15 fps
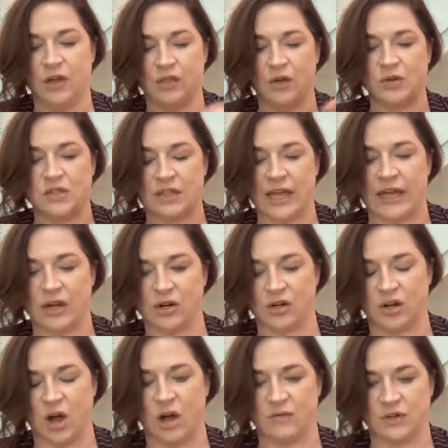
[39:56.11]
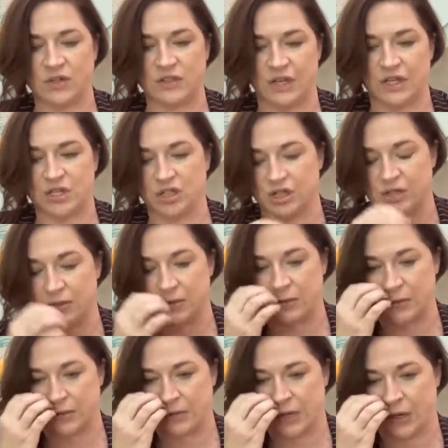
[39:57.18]
those layered
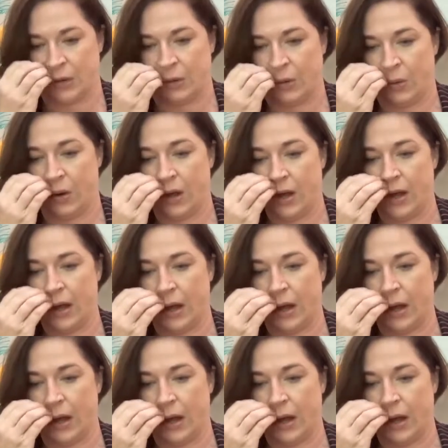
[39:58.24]
conversations. So,